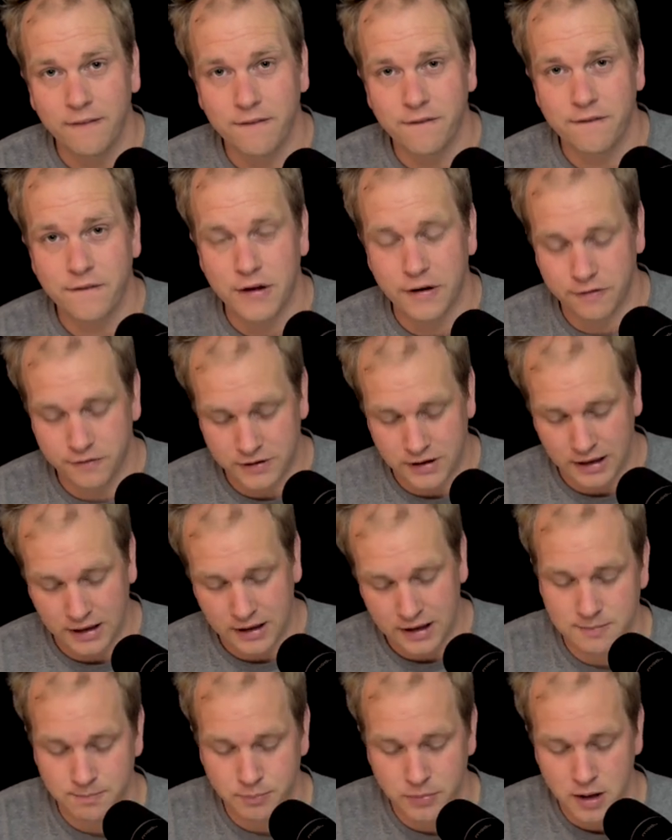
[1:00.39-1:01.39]
50.
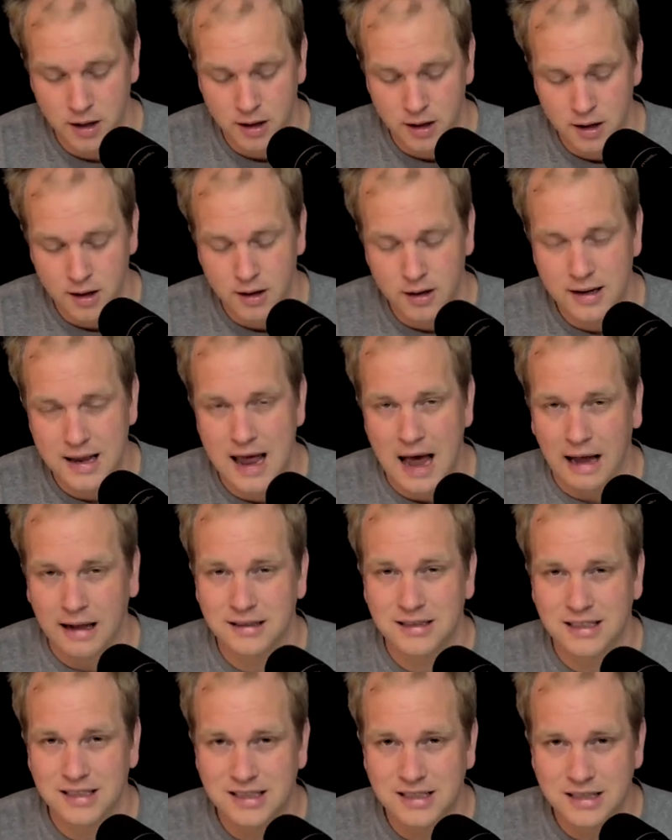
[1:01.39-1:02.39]
Now,
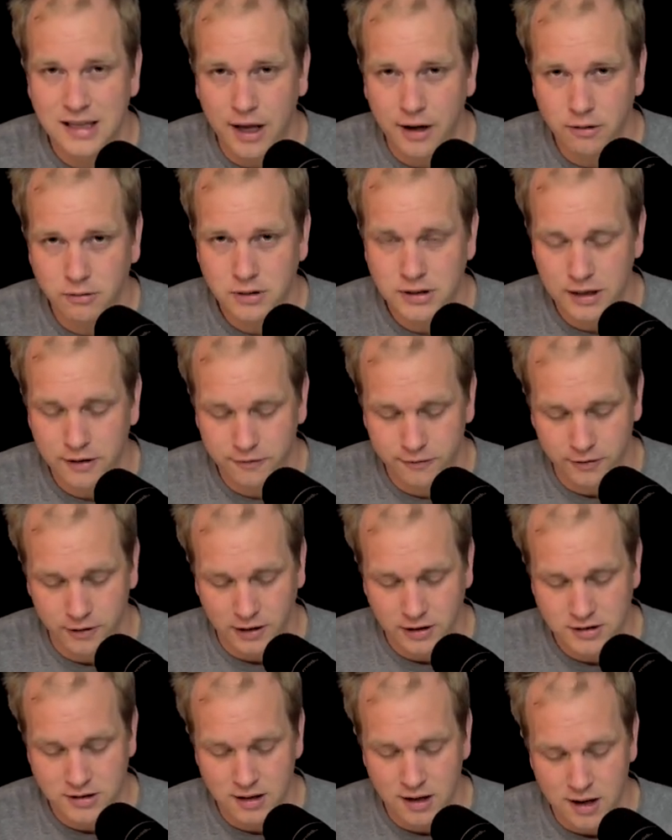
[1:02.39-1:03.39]
it's a subtle
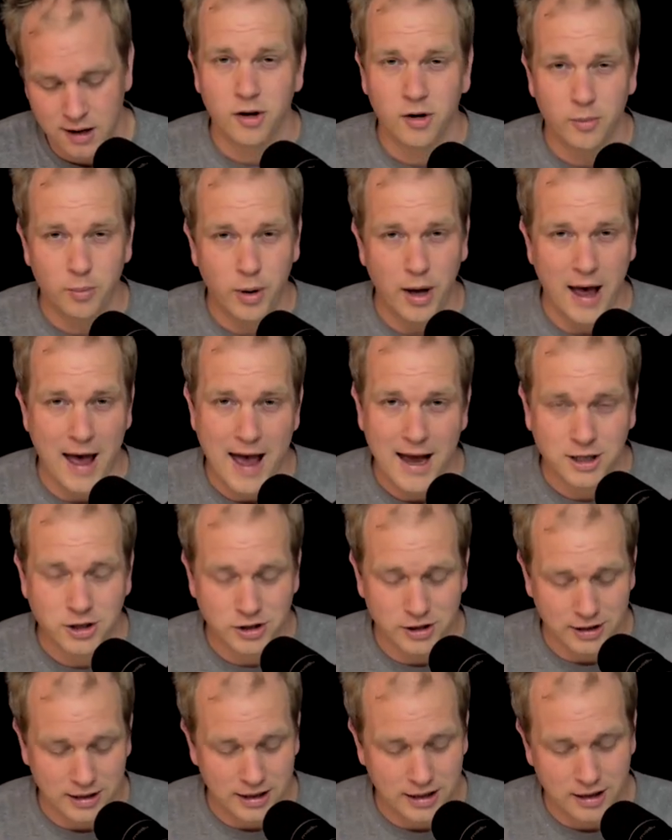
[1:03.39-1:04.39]
difference, but
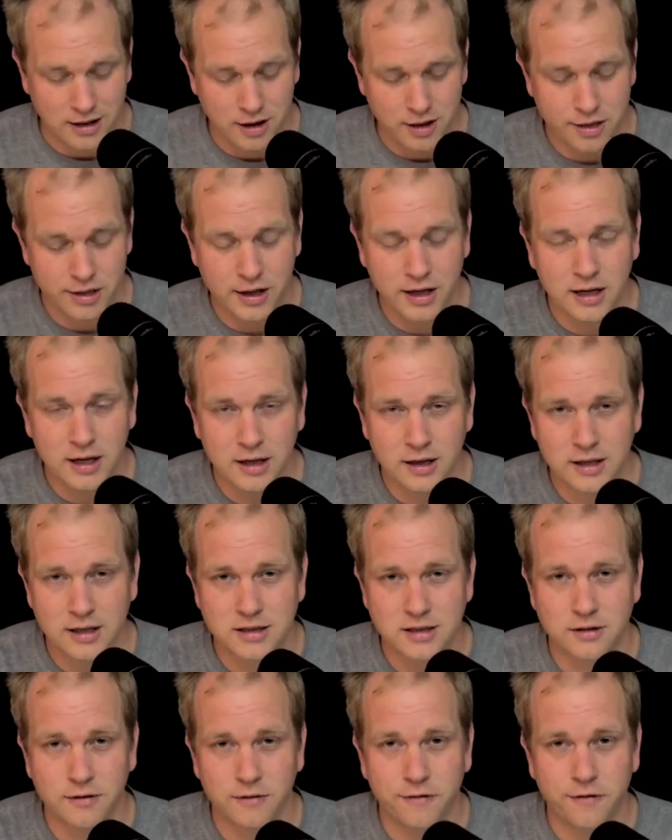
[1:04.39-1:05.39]
actually thinking
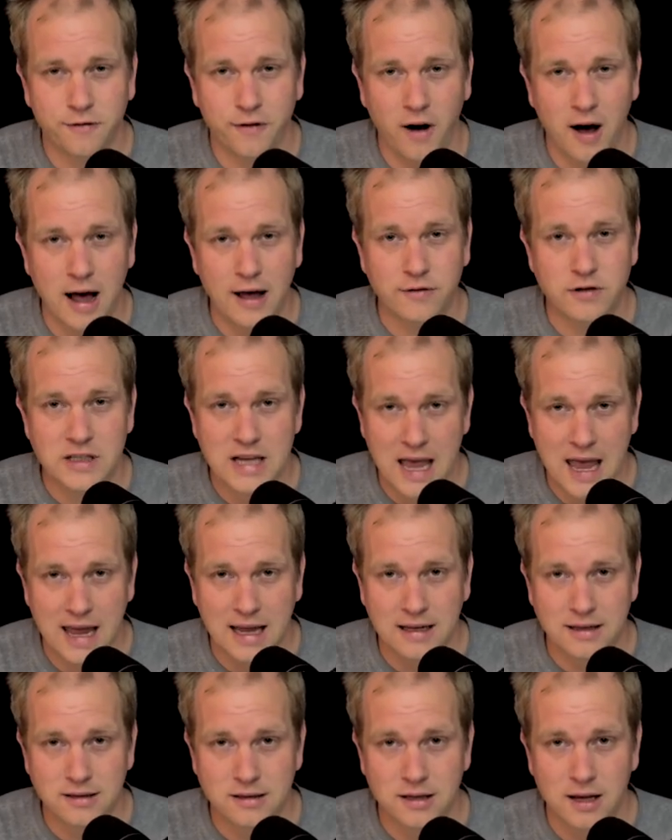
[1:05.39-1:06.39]
this of 5
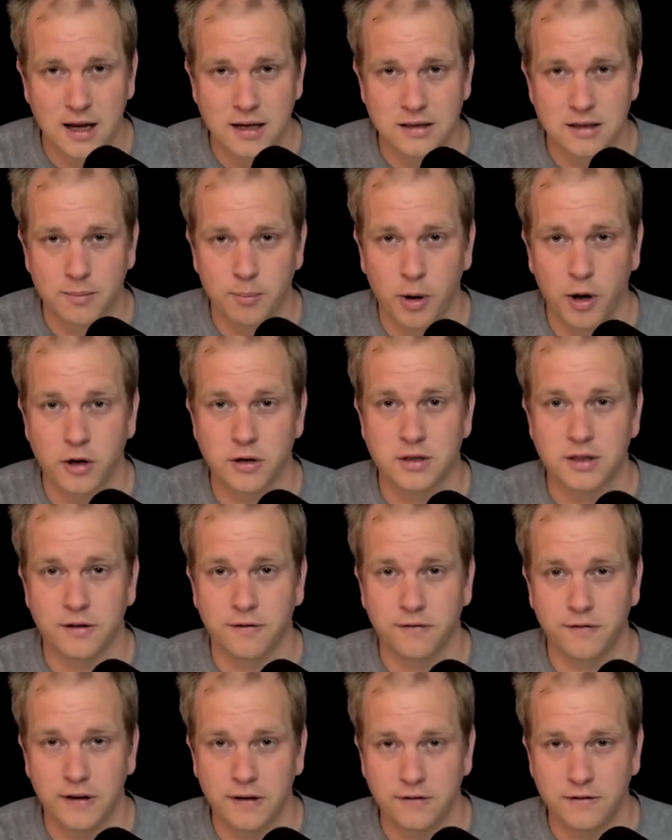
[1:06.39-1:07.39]
tens as opposed to
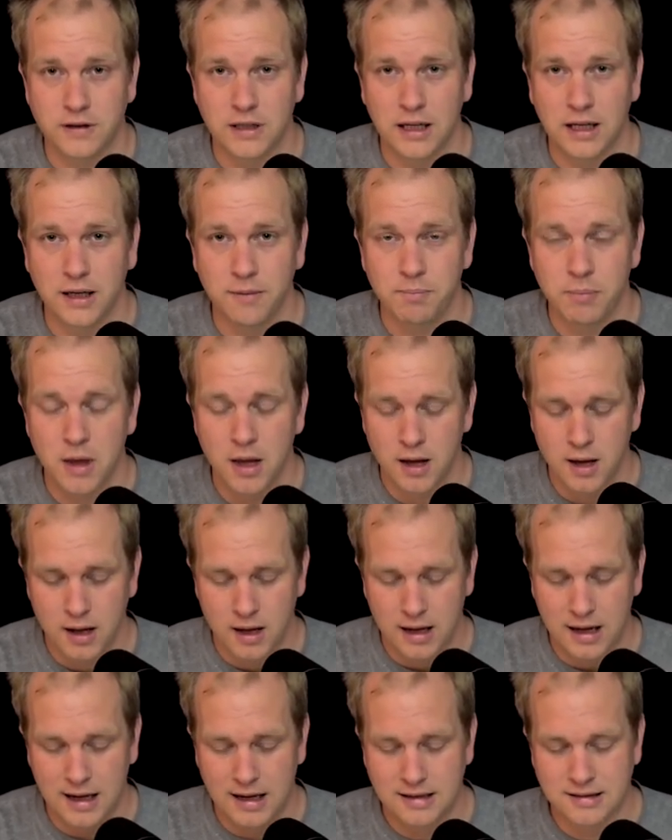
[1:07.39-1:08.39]
50
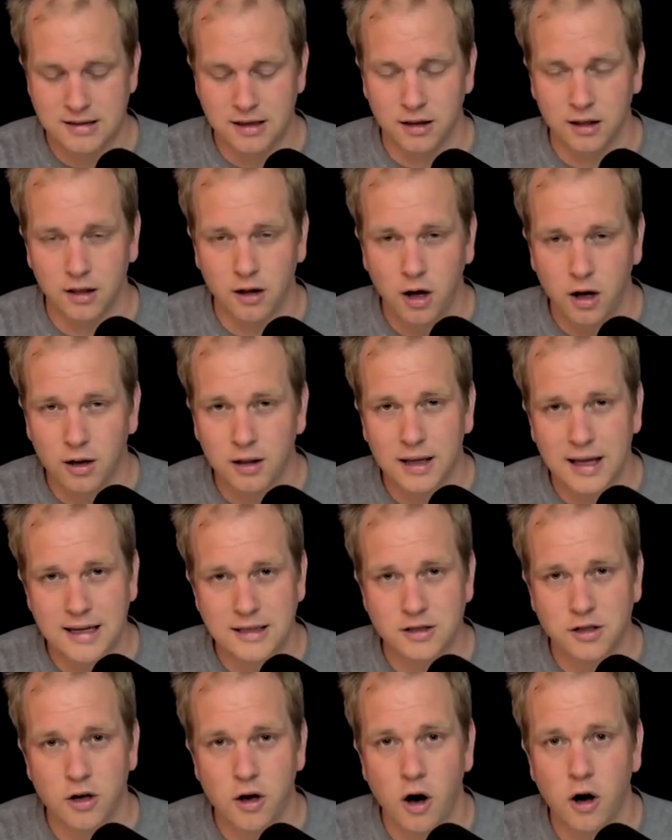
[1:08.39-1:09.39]
is a lot
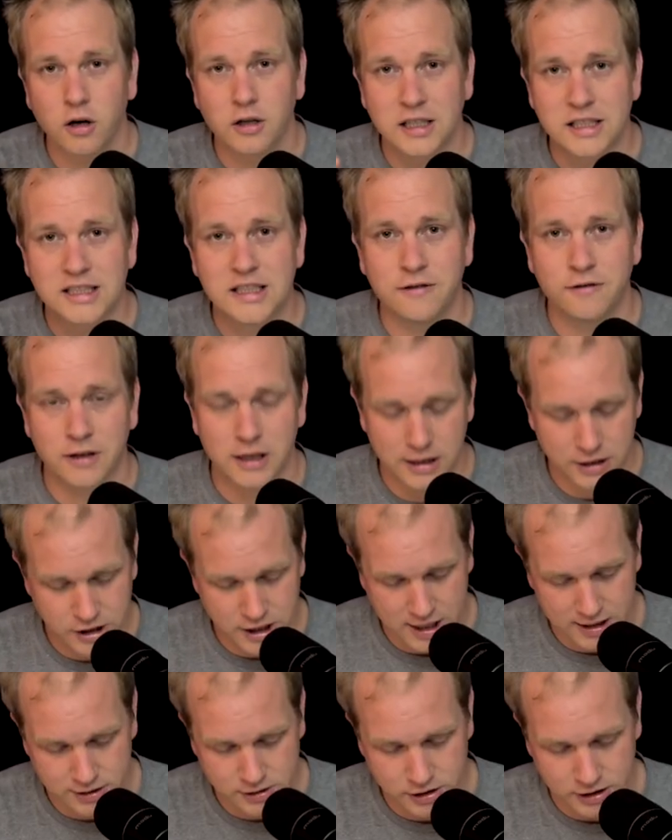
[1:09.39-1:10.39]
less cognitively
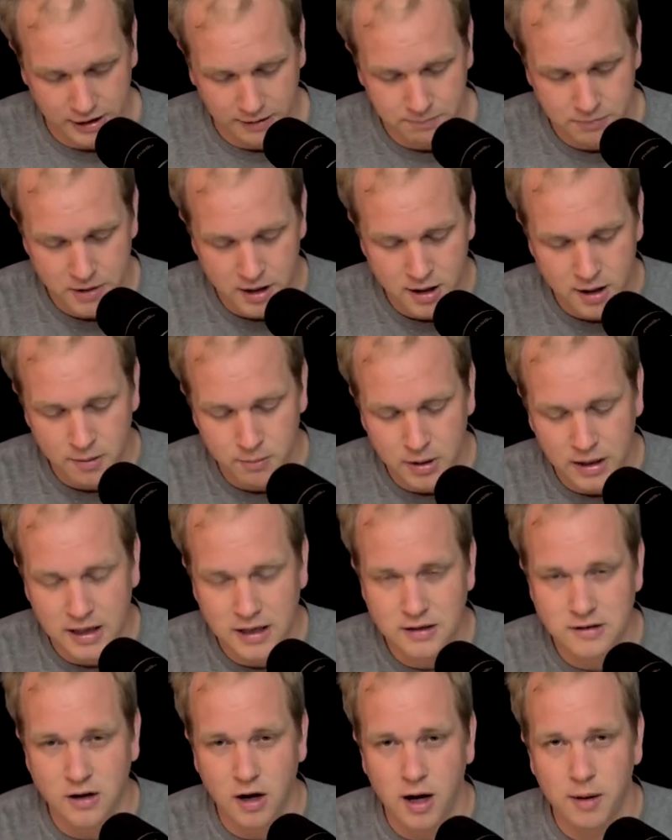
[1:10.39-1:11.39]
challenging
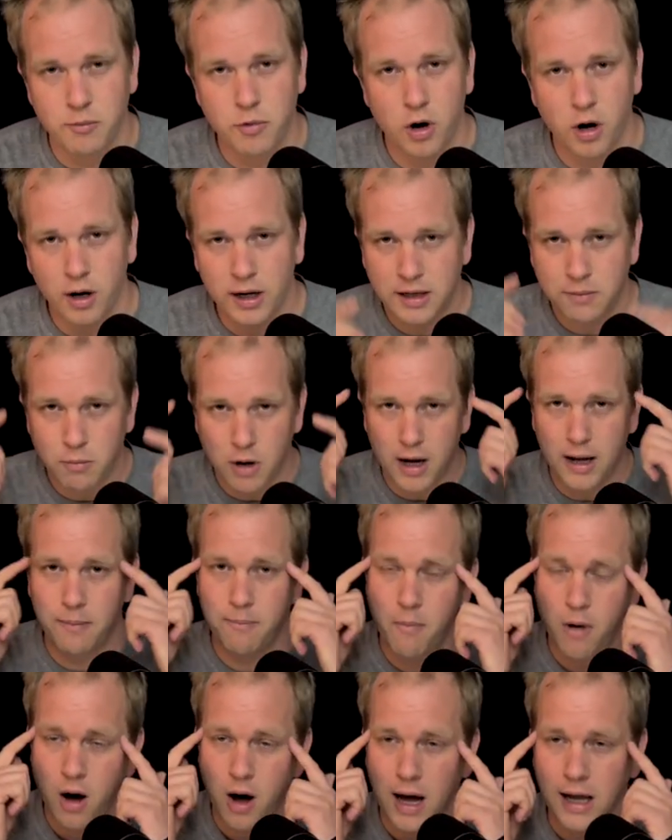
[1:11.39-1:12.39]
because I'm not in my
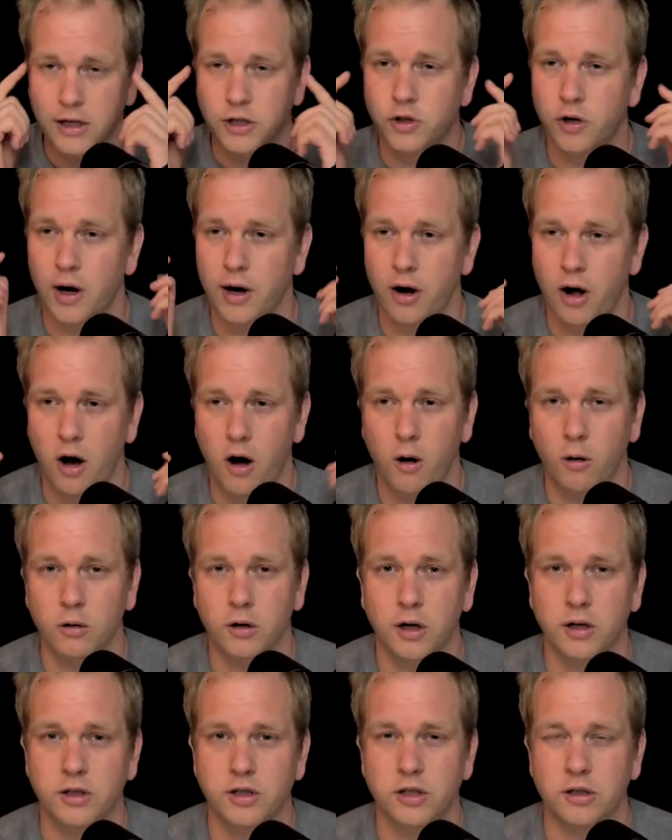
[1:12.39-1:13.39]
mind trying to hold
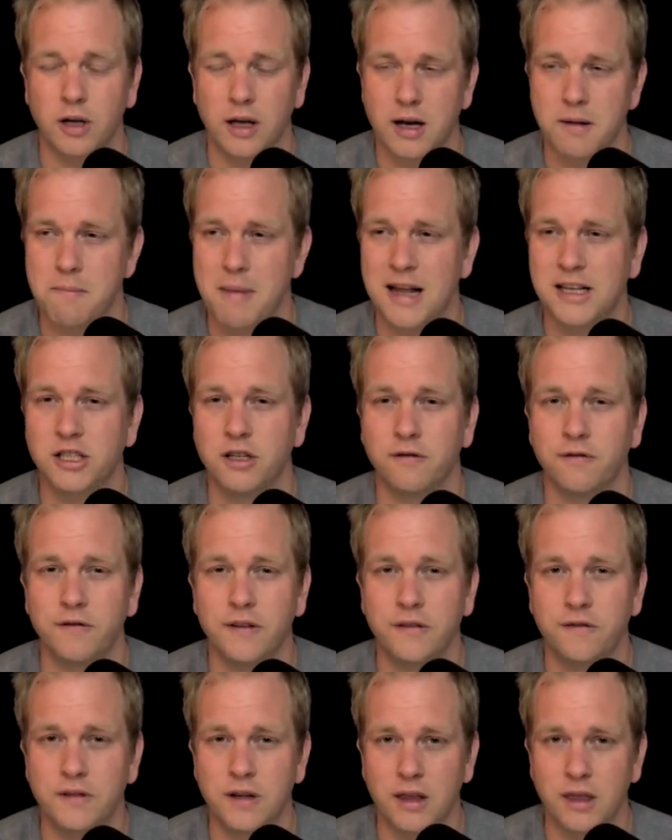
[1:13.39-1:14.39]
on to and imagine
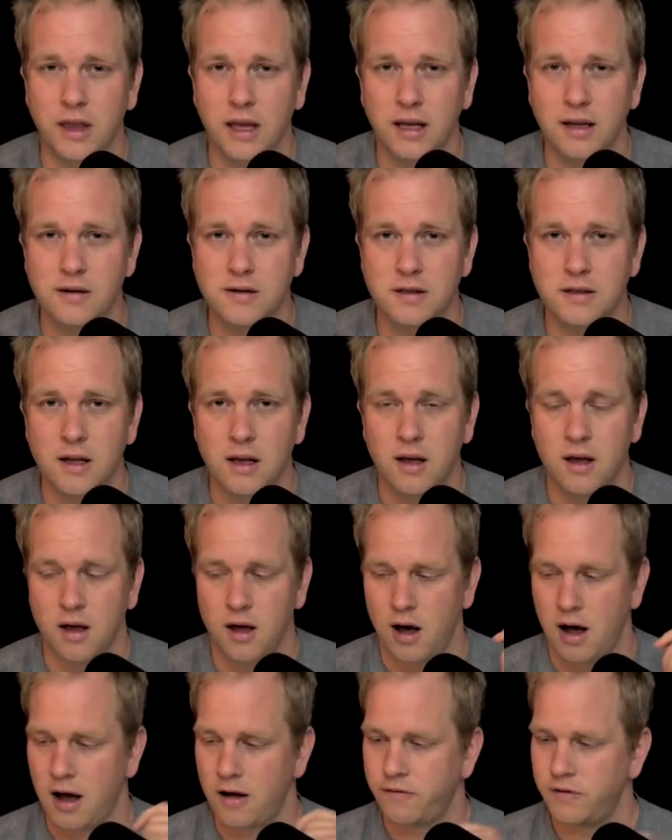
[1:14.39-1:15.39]
50 things.
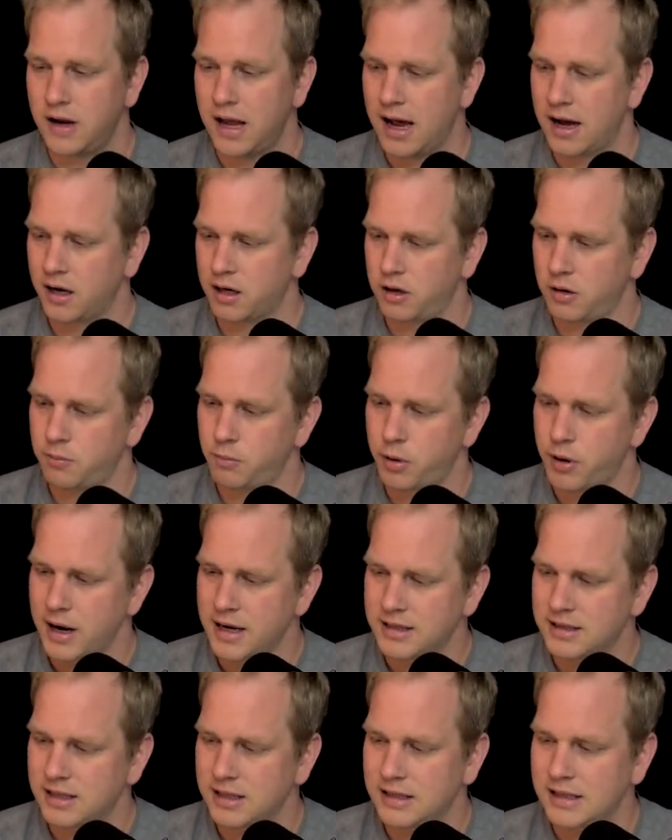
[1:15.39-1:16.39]
I've now
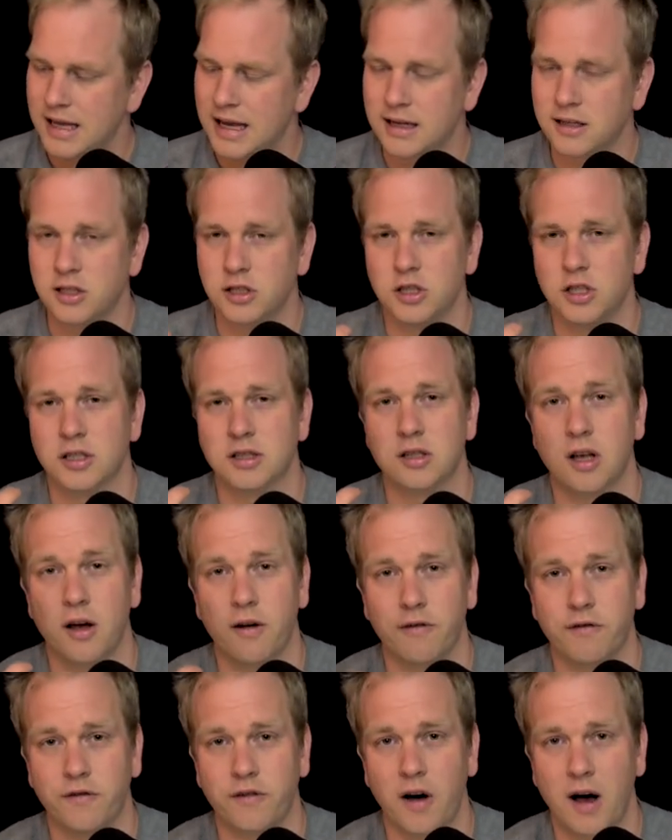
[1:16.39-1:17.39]
compressed it down to just
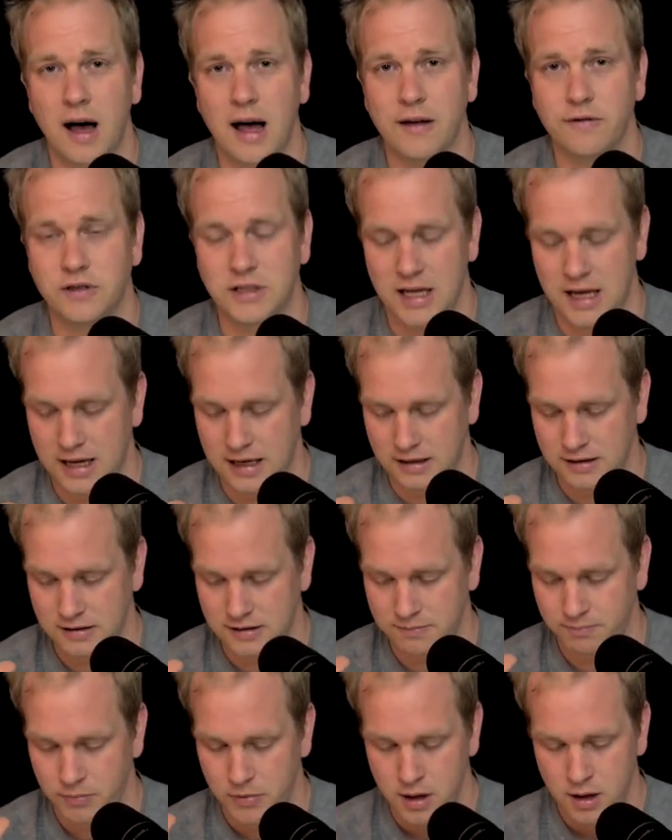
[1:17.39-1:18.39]
5 tens.